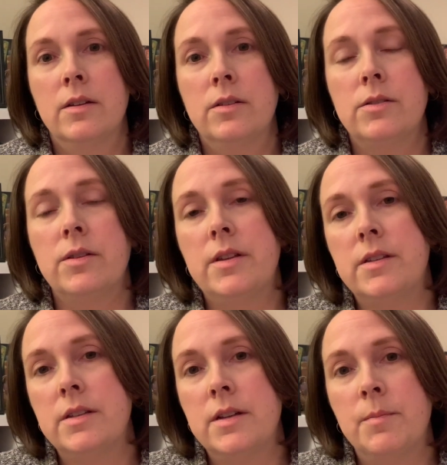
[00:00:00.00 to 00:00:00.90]
So this
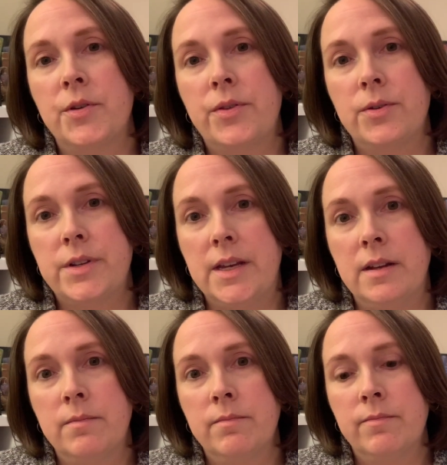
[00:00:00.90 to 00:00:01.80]
is number
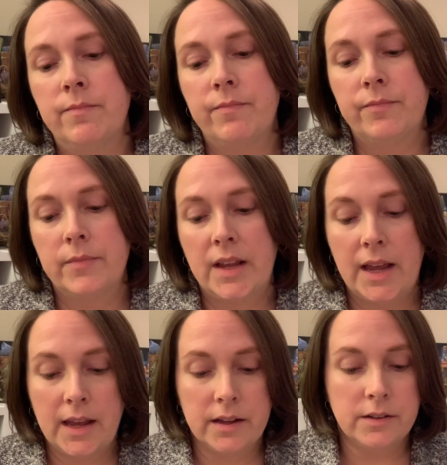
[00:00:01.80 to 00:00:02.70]
13.
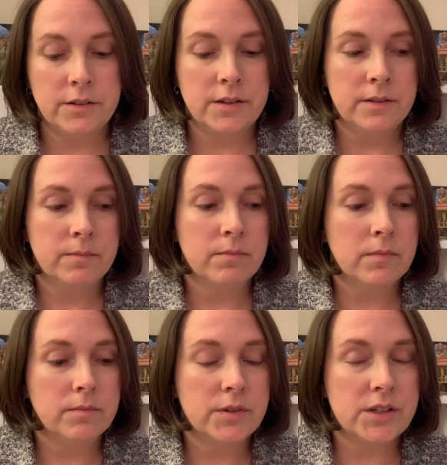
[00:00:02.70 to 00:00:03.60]
And
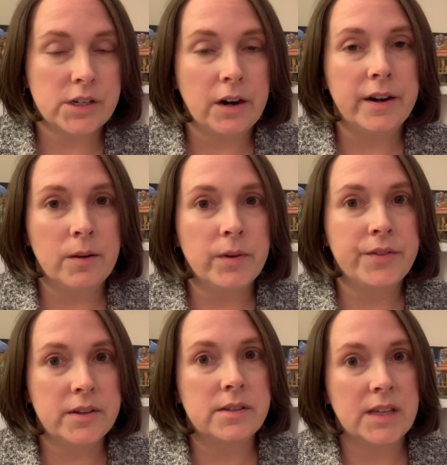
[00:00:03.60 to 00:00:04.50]
starting with
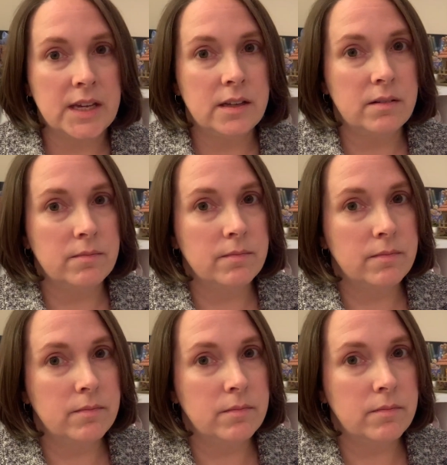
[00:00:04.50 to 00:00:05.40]
this kit,
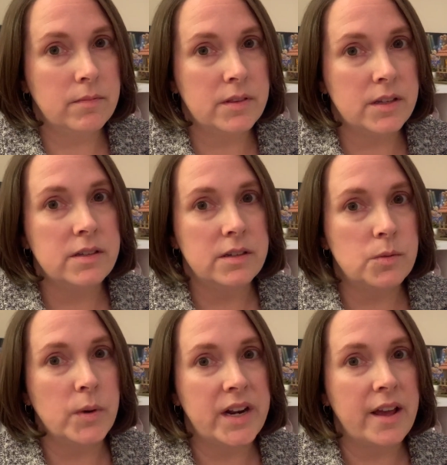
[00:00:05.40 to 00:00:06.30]
this is
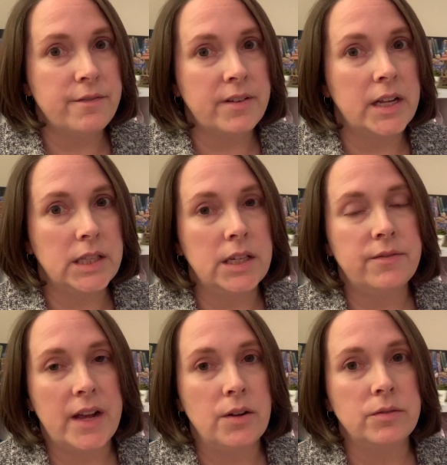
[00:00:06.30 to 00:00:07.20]
when I finally
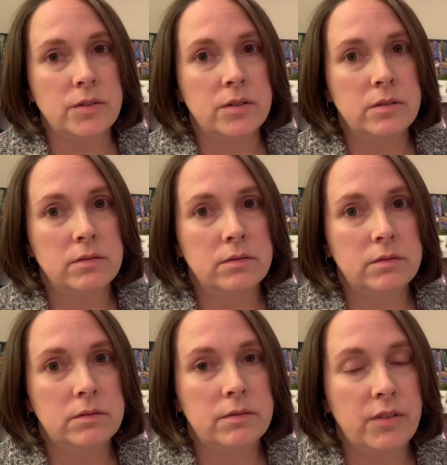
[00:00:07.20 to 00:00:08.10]
found
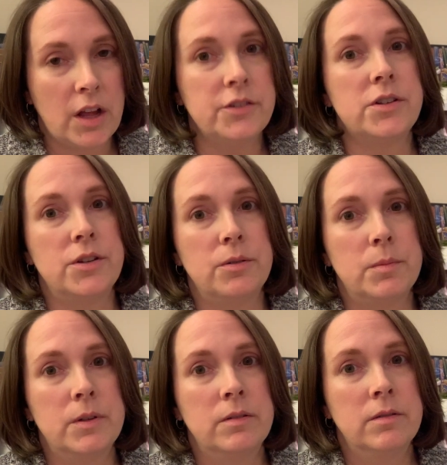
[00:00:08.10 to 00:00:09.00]
FlossTube.
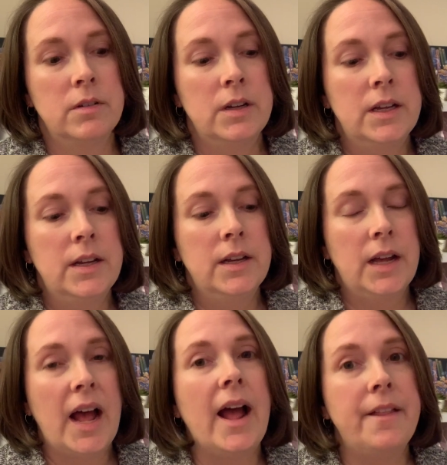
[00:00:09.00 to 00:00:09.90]

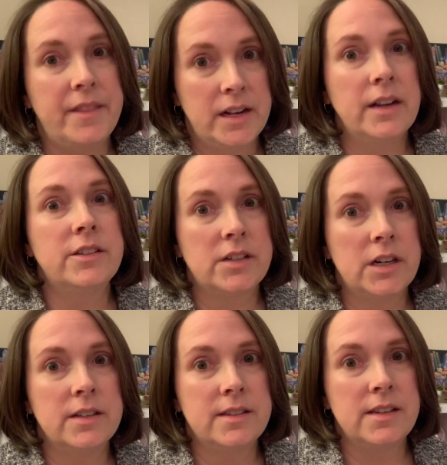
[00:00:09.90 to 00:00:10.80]
And then I
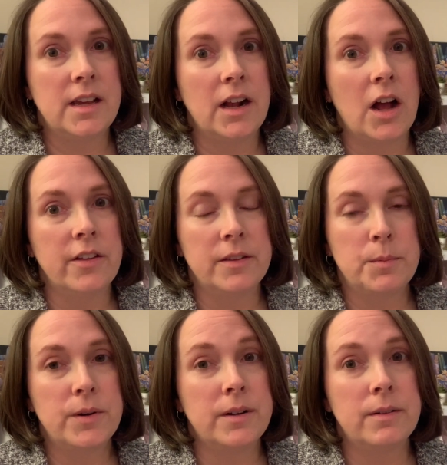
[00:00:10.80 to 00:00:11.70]
started seeing all
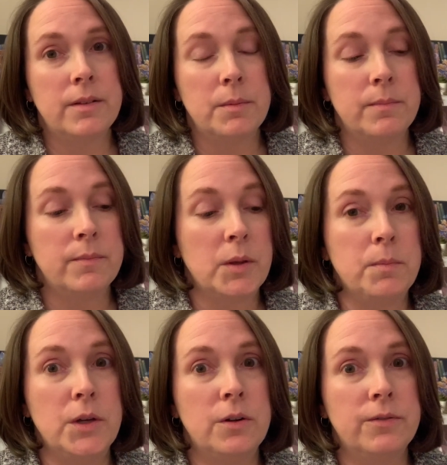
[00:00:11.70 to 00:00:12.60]
the
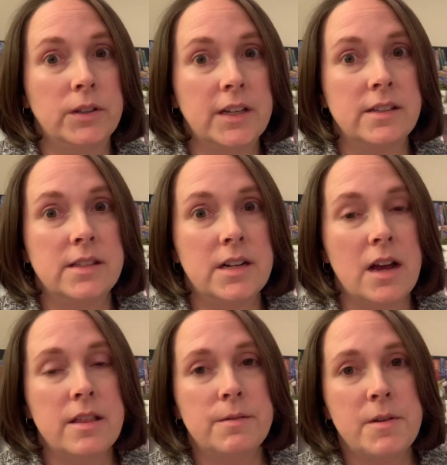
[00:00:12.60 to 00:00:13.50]
beautiful kits that
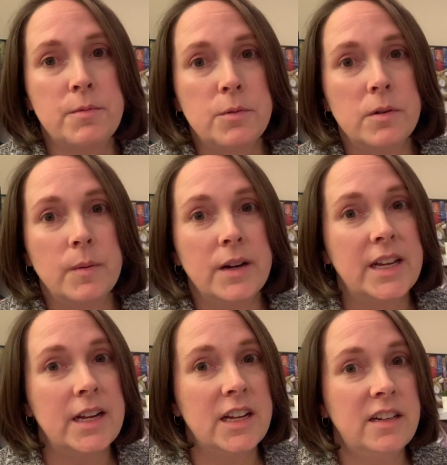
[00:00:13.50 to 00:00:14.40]
other people were
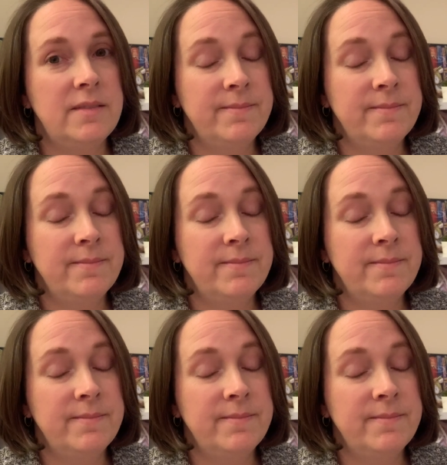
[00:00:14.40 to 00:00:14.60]
working on.